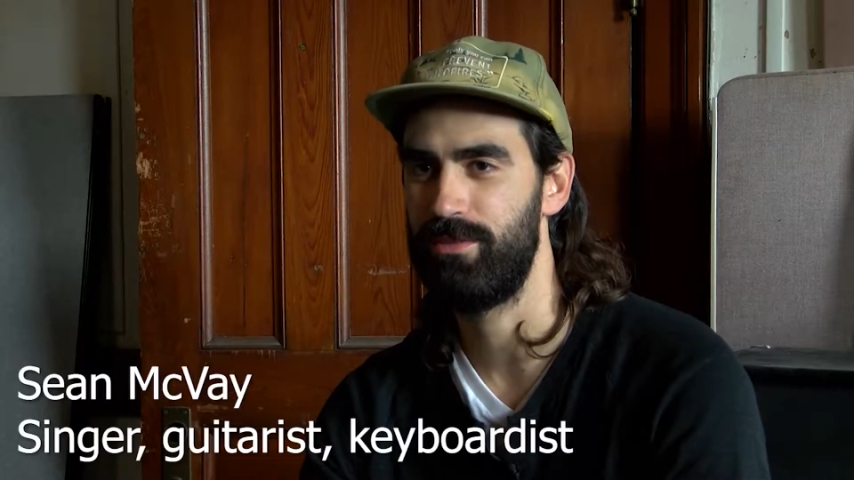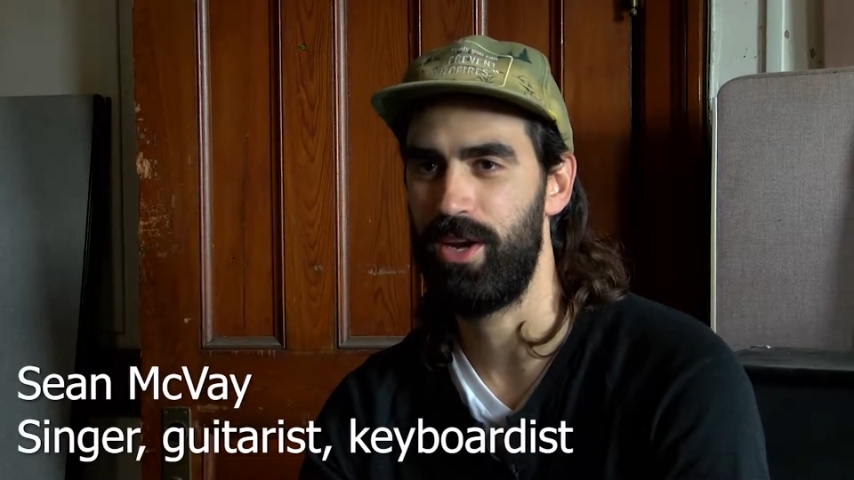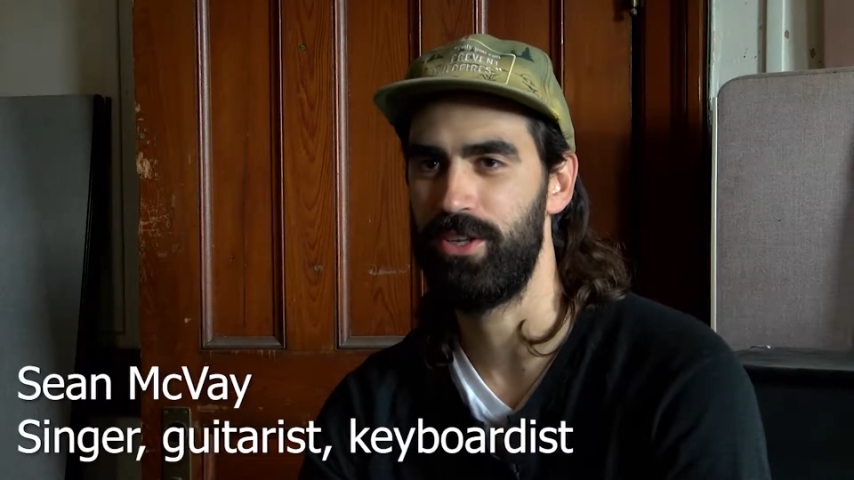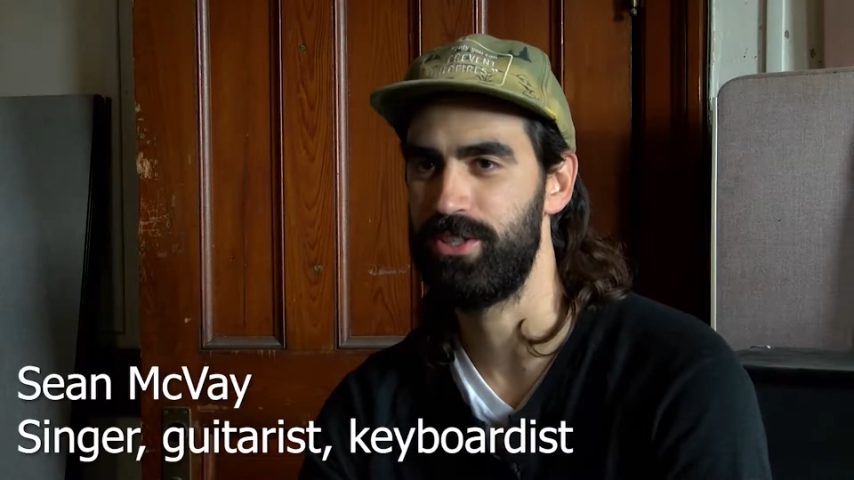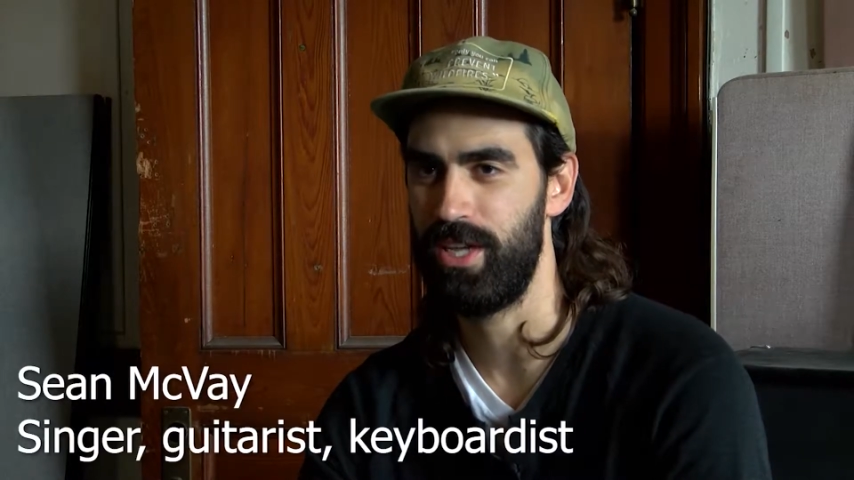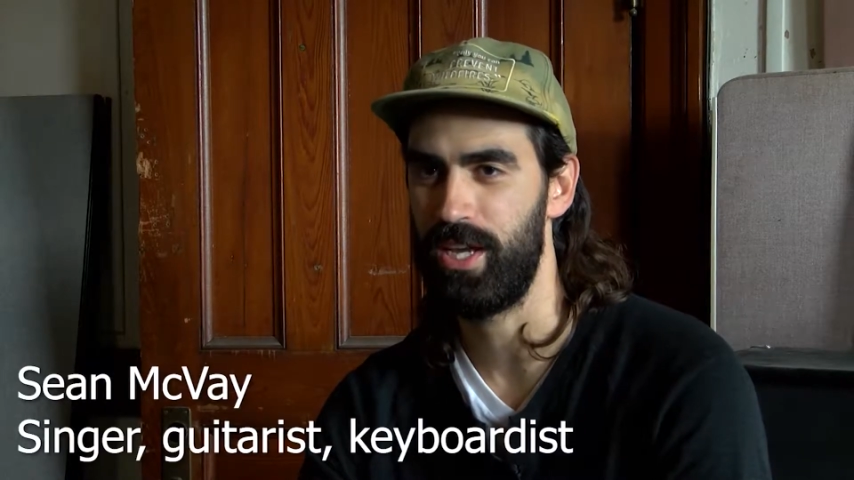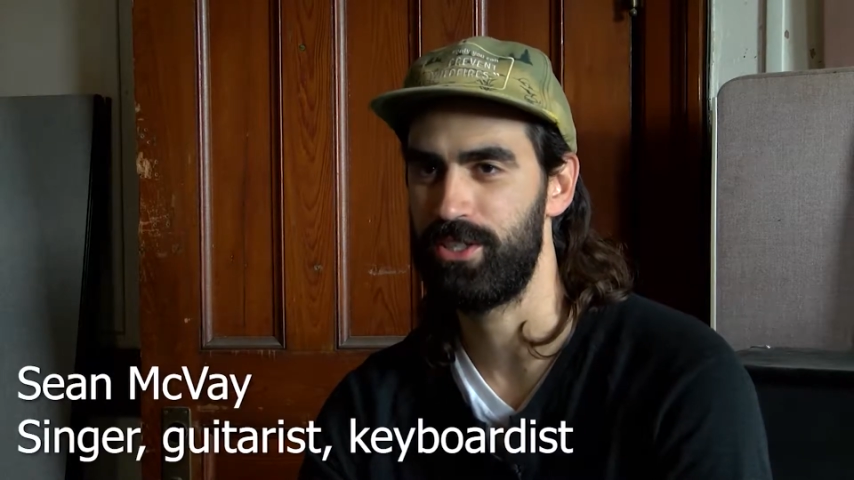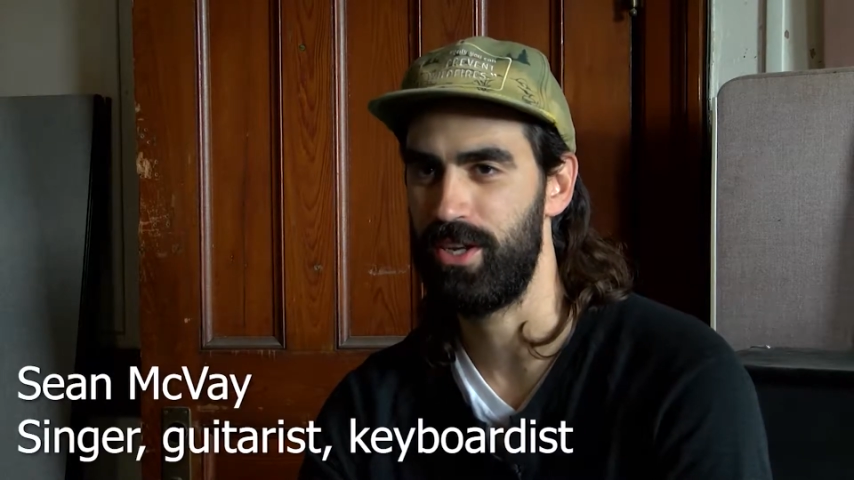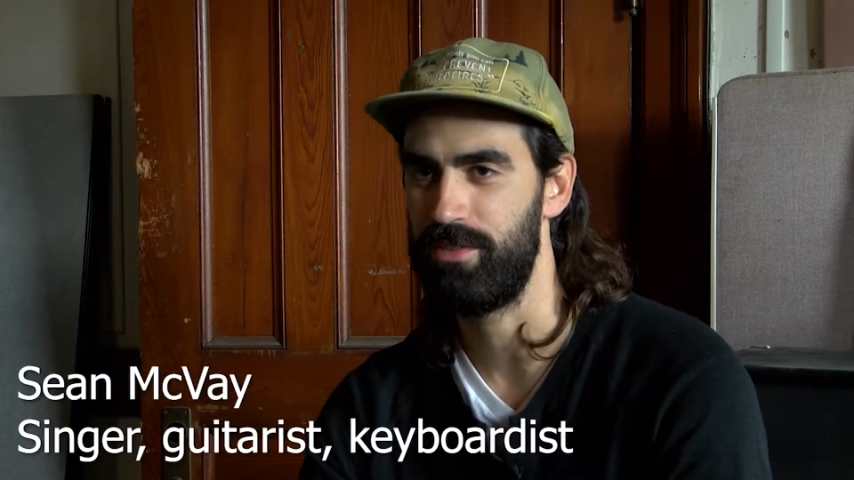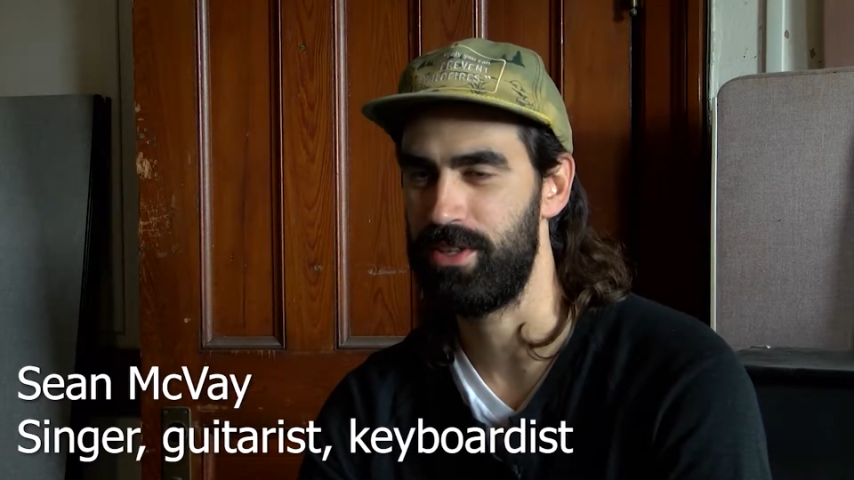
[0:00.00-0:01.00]
vinyl stash
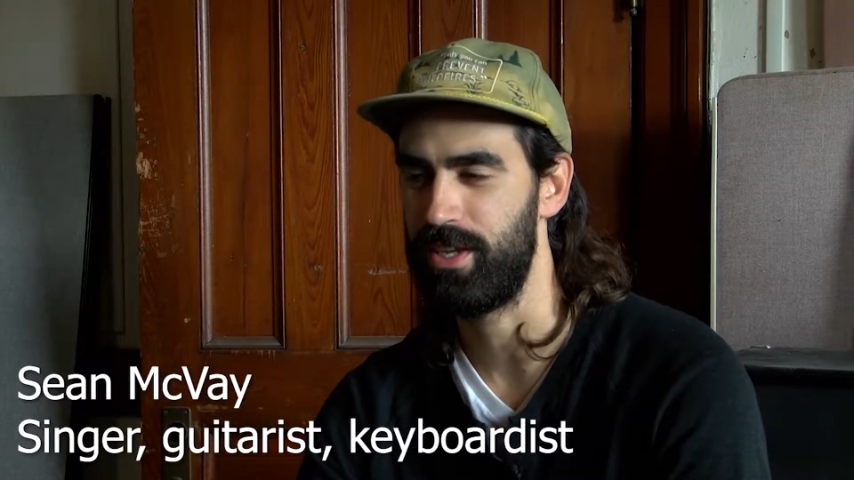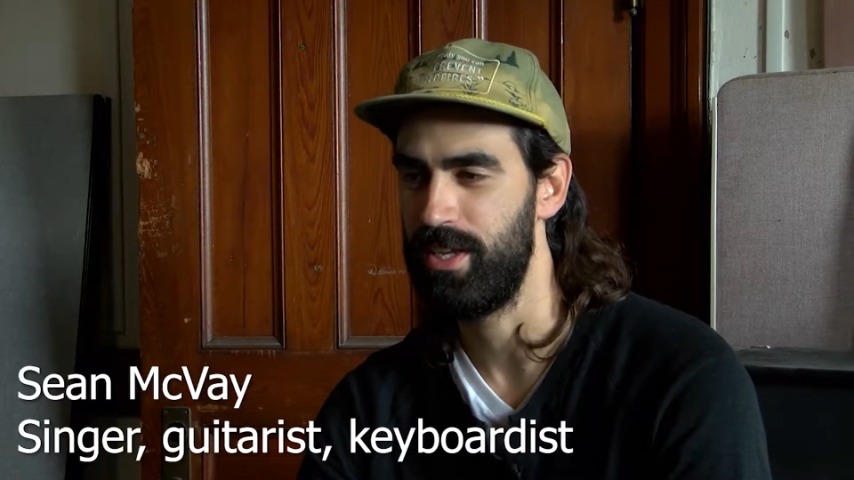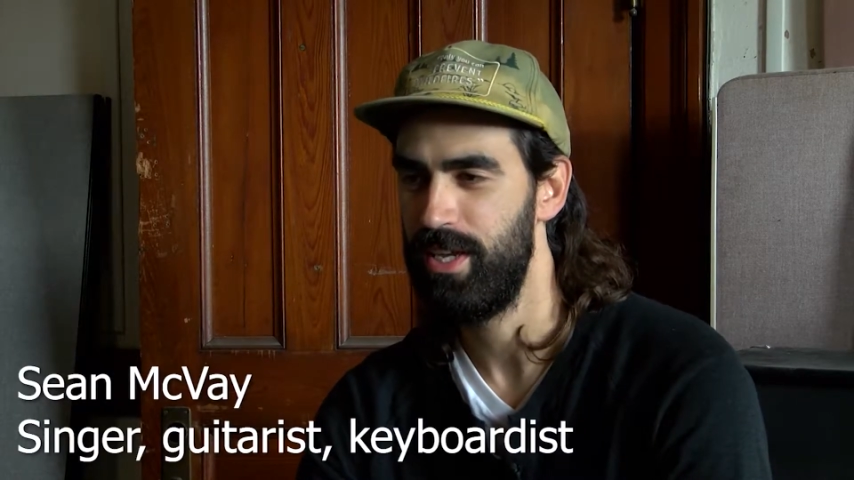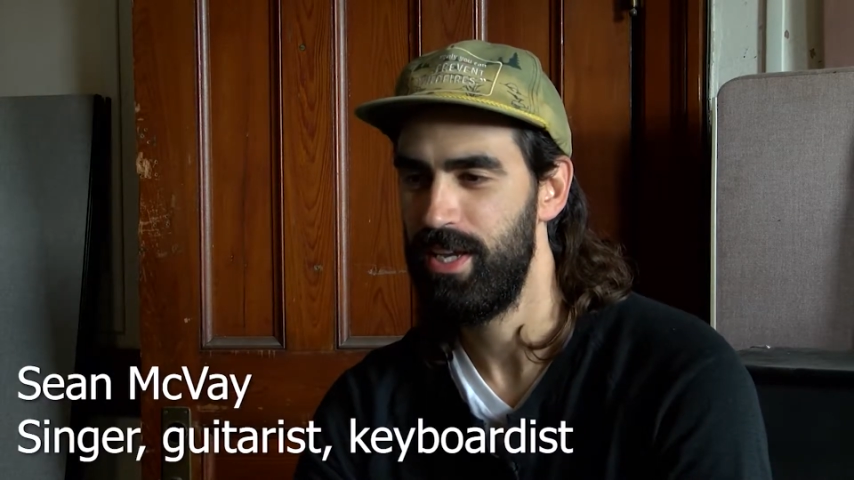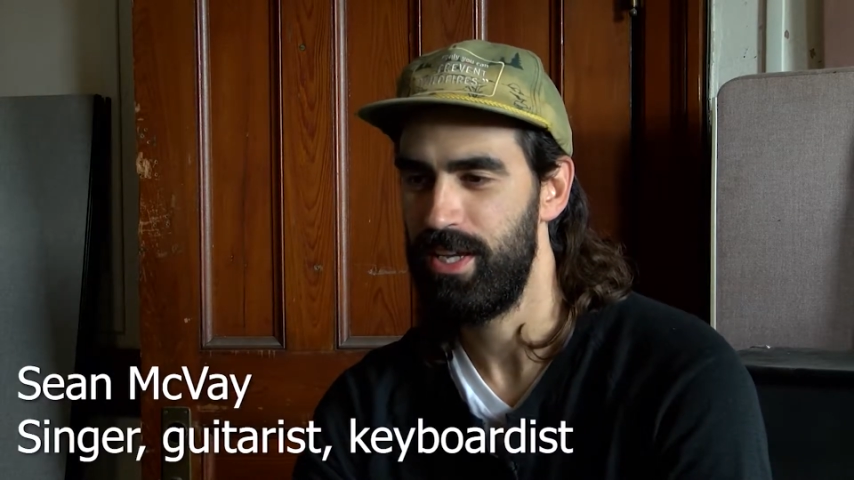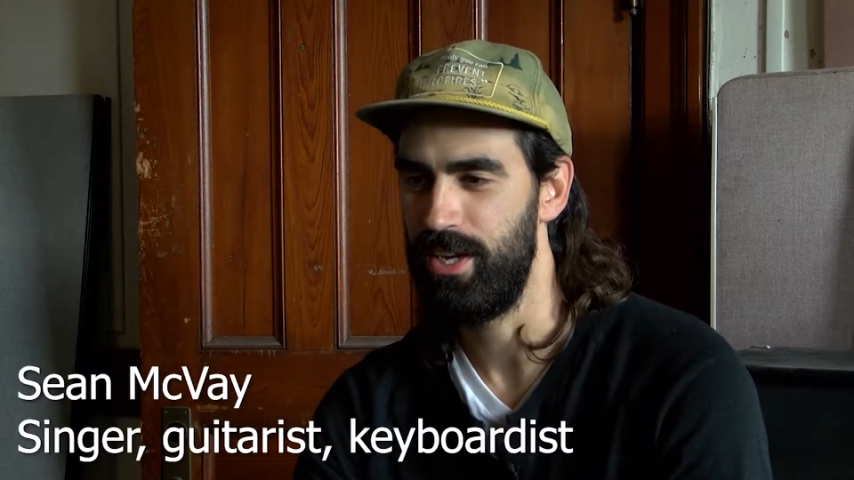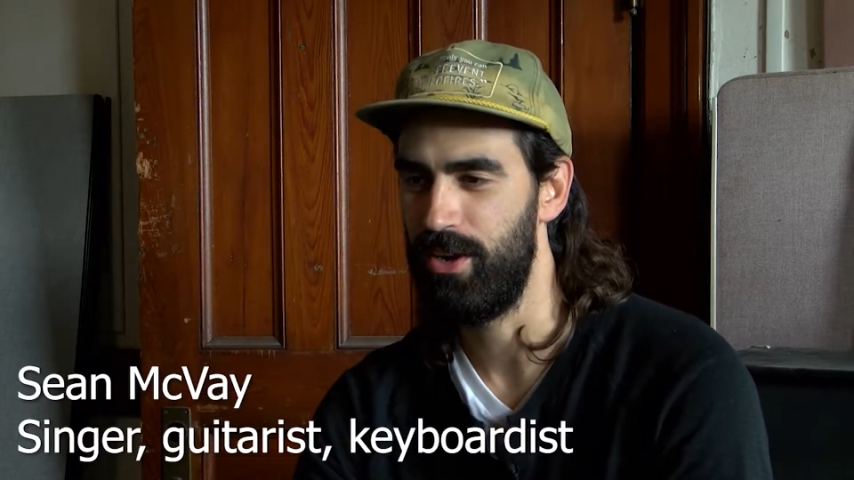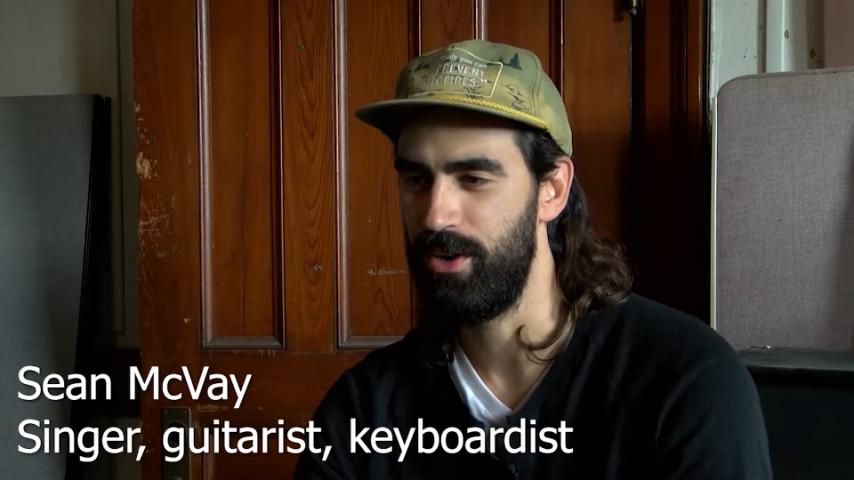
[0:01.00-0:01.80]
and everything, you know,